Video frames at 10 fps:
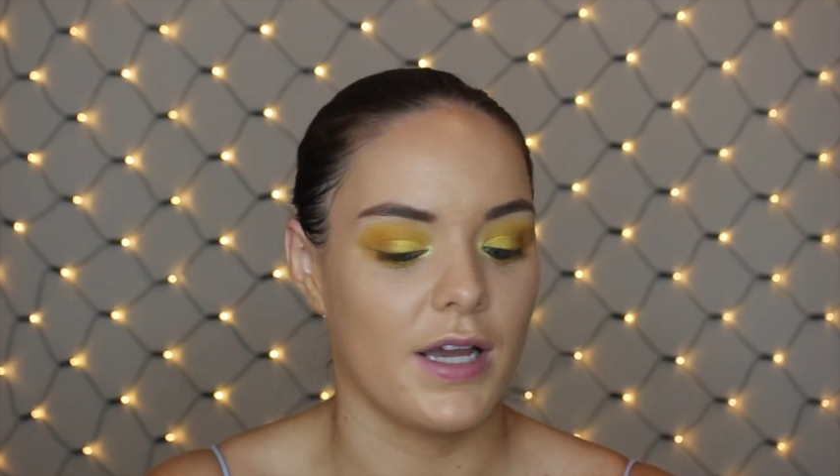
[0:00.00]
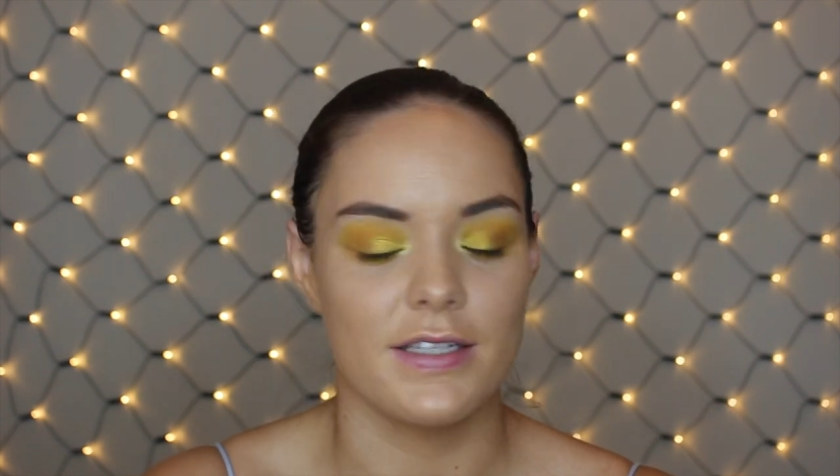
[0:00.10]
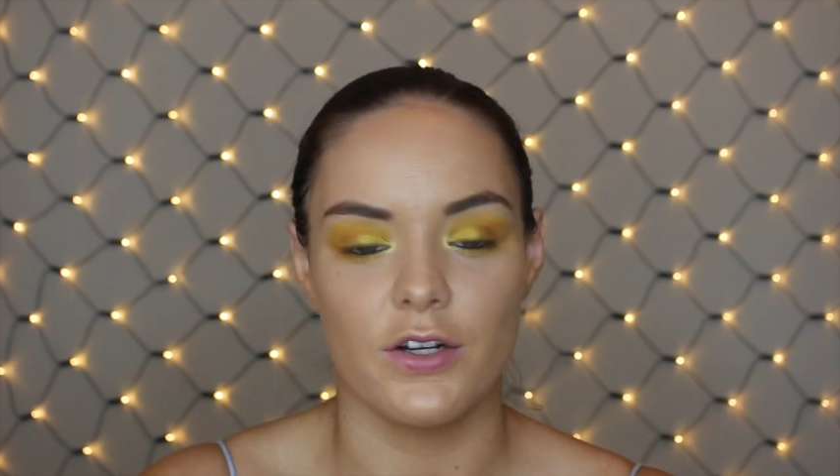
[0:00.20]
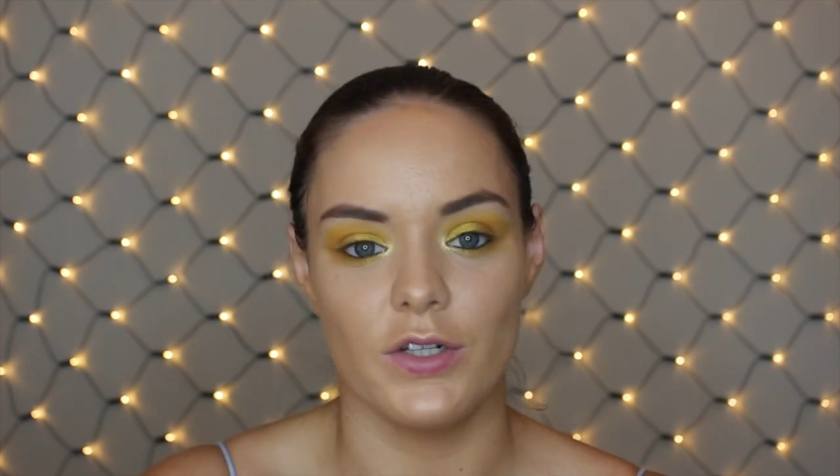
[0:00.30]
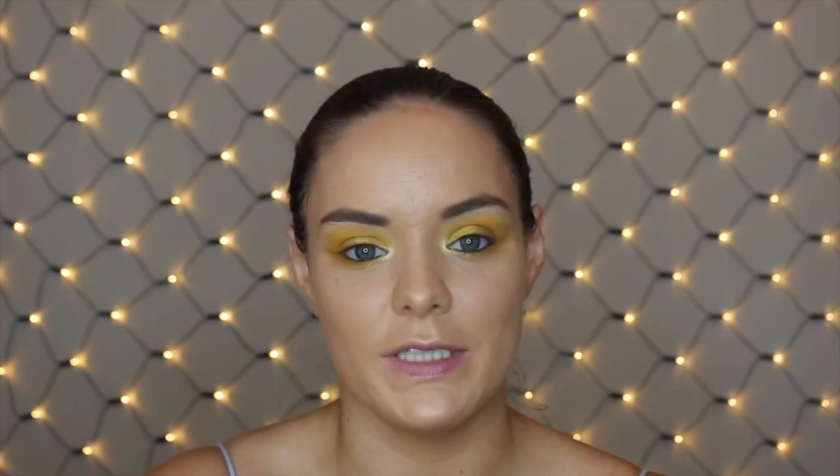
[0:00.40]
I
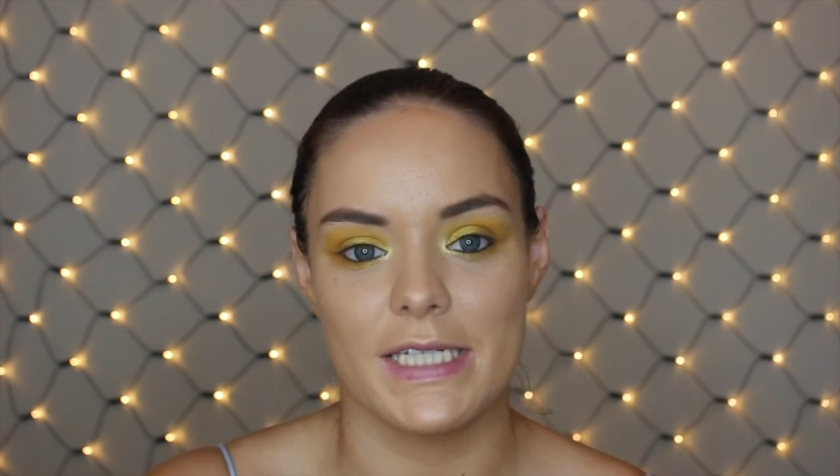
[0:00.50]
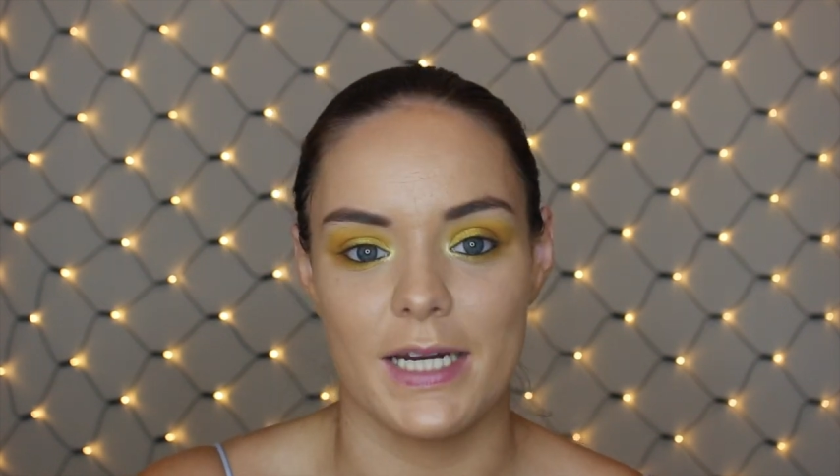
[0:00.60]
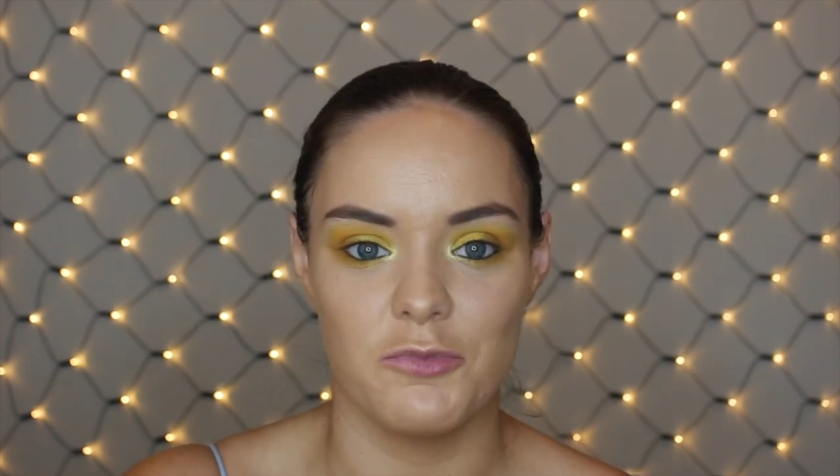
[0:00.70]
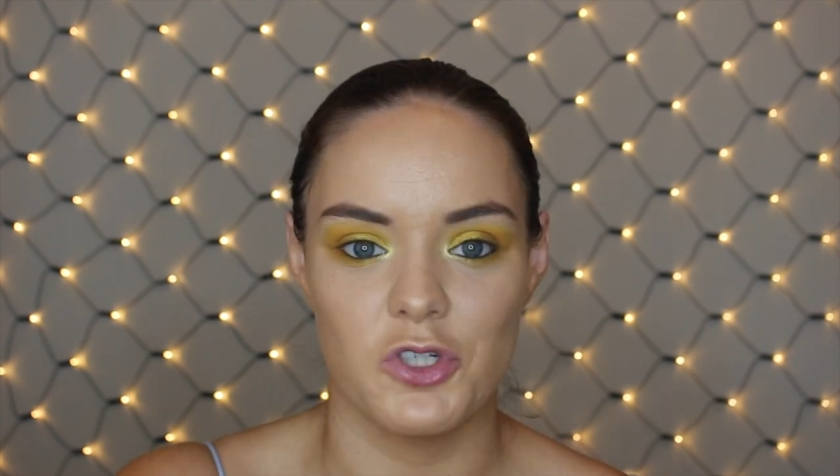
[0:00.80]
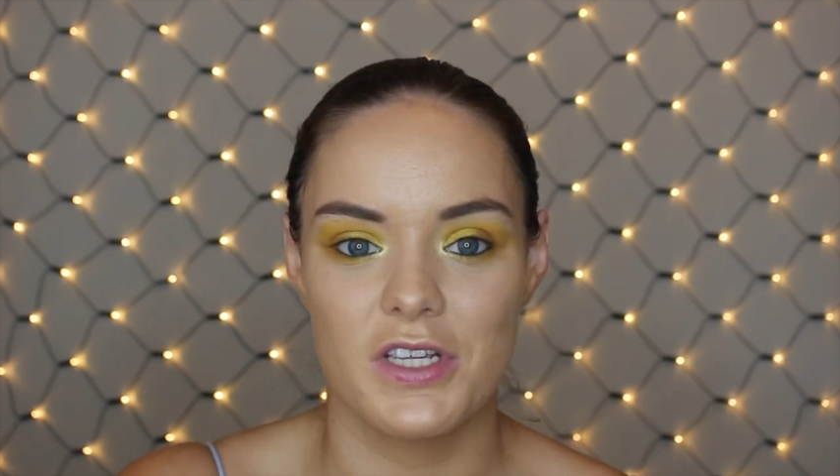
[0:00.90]
said Holly's
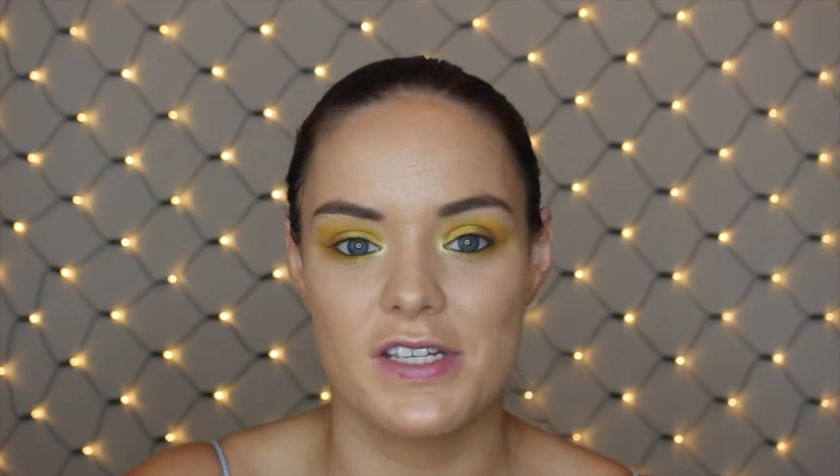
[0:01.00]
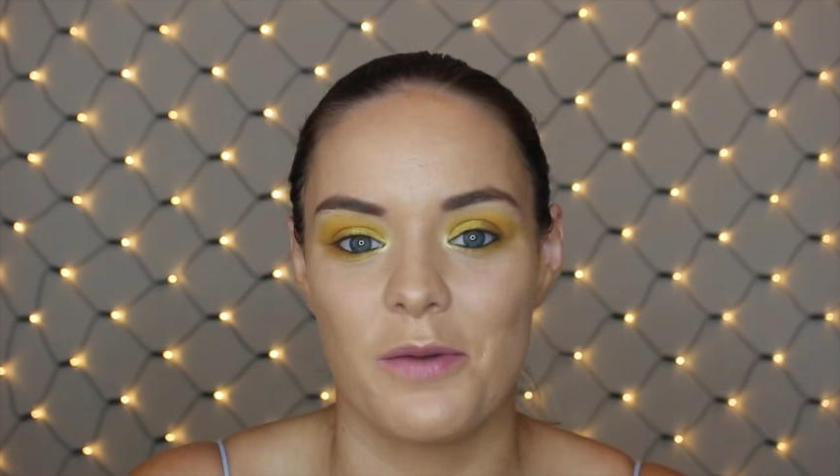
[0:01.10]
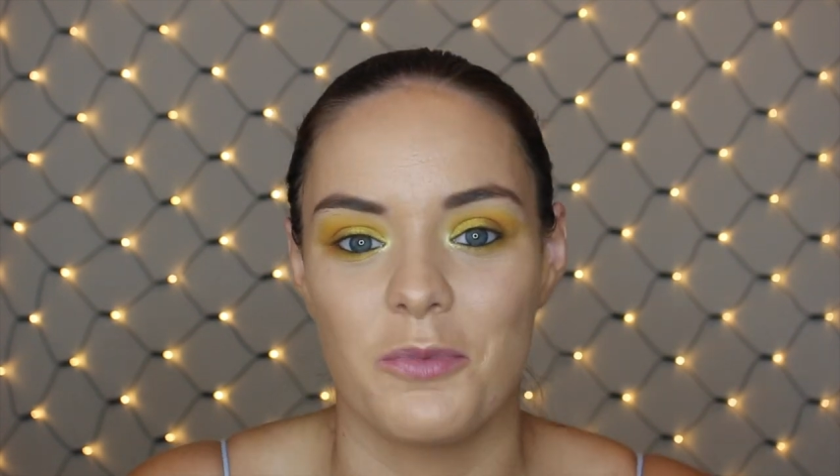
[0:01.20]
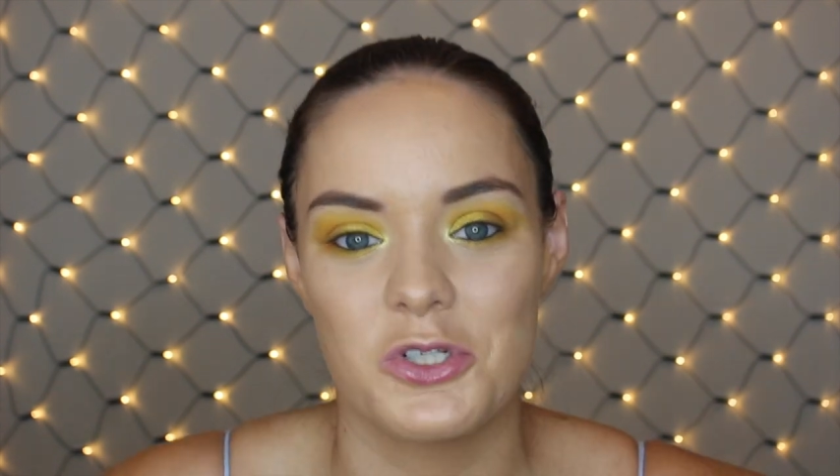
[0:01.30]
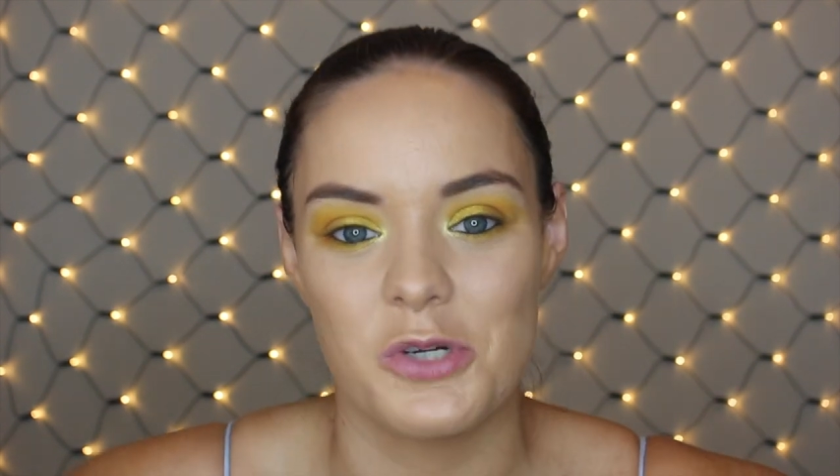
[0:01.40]
name just because
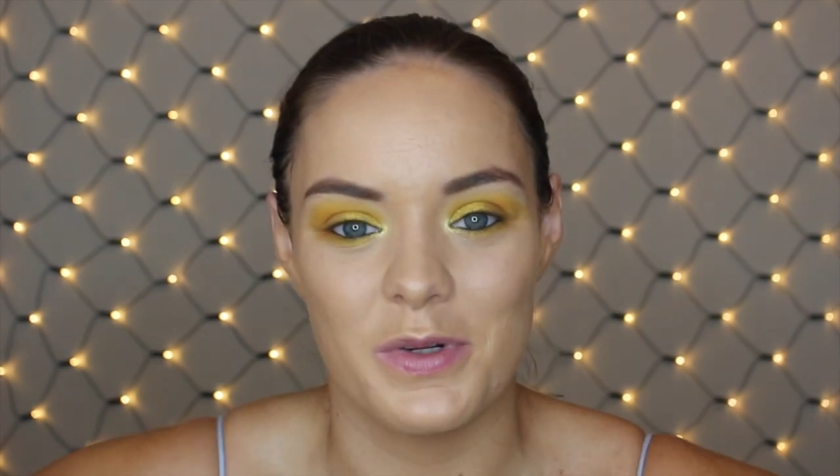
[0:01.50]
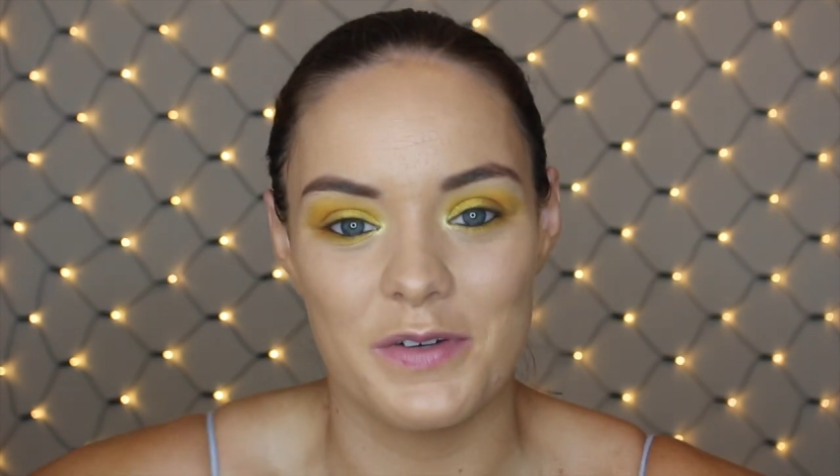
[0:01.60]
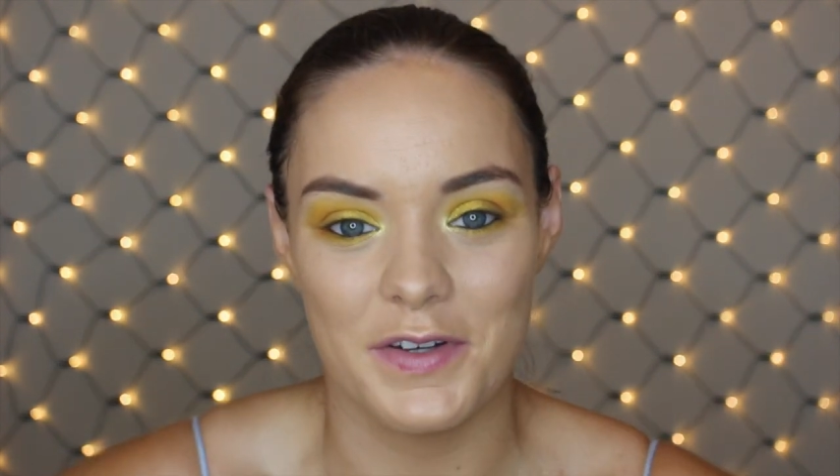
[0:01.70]
I'm watching one of